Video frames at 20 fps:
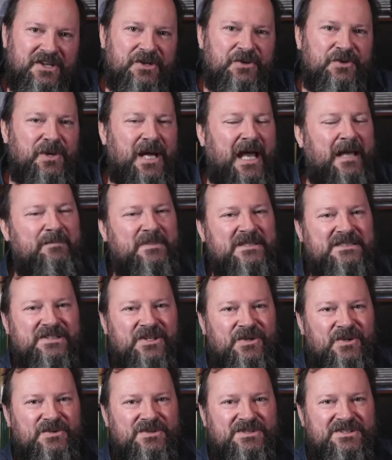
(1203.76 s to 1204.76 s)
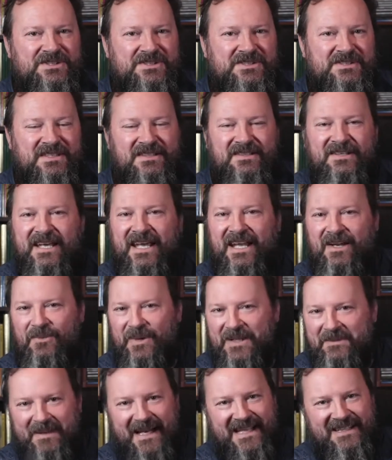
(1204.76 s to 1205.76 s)
new episodes together
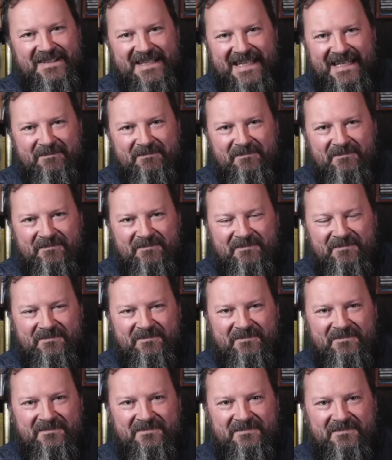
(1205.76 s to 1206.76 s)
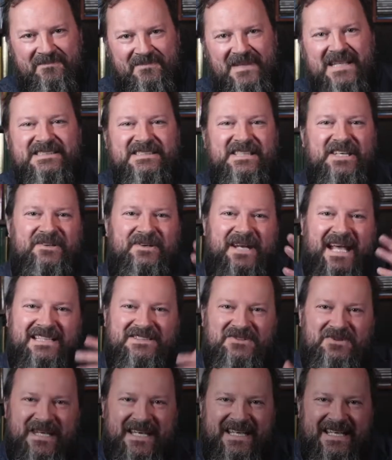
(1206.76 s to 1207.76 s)
with my team. See you
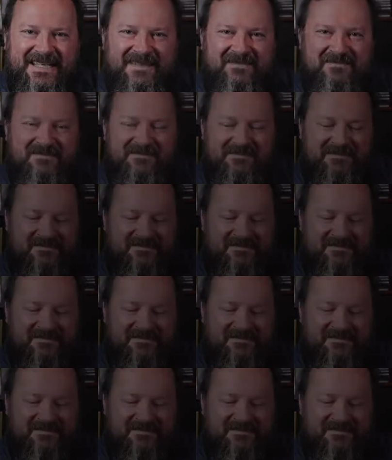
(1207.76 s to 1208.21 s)
next week.